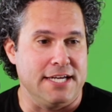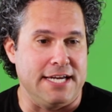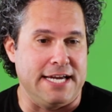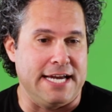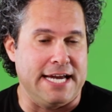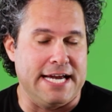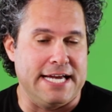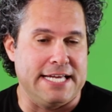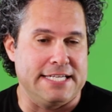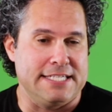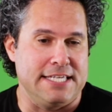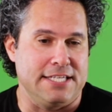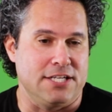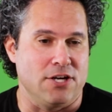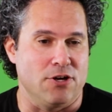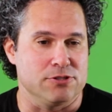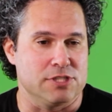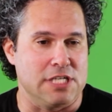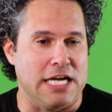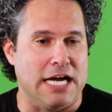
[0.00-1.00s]
And he
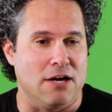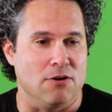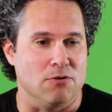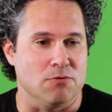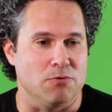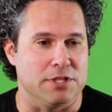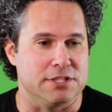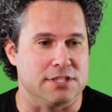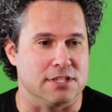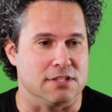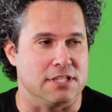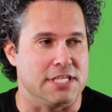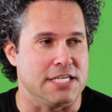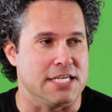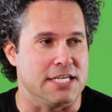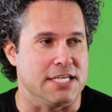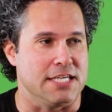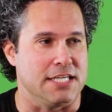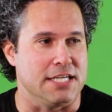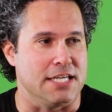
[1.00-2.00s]
goes out with a
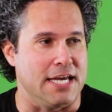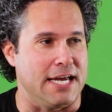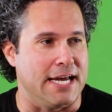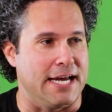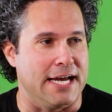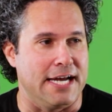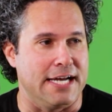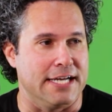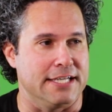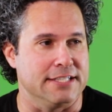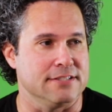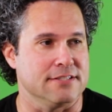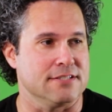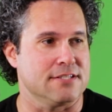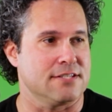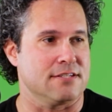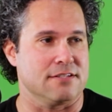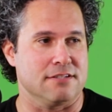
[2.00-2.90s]
lead, and